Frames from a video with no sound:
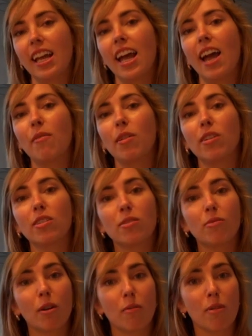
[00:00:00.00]
And we also
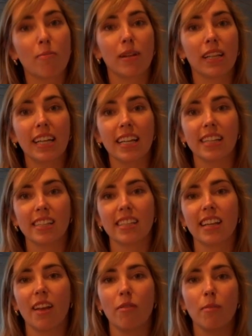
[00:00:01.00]
work with police,
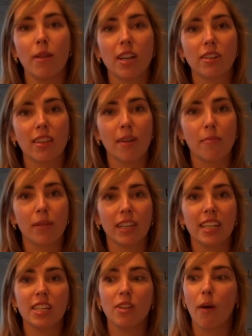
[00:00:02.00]
and we make sure that
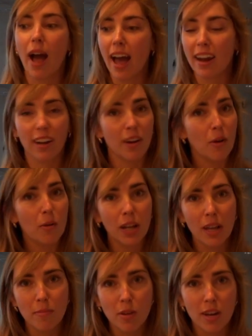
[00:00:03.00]
police know how to go in
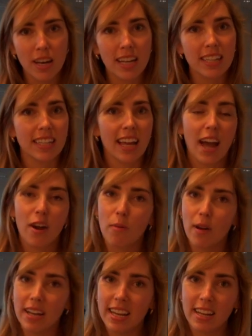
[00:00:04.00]
communities and how to
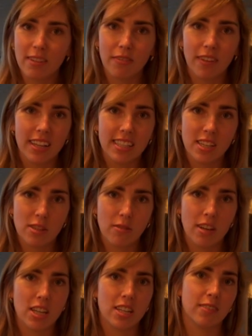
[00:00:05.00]
identify
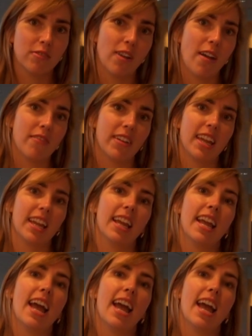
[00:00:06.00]
situations of trafficking,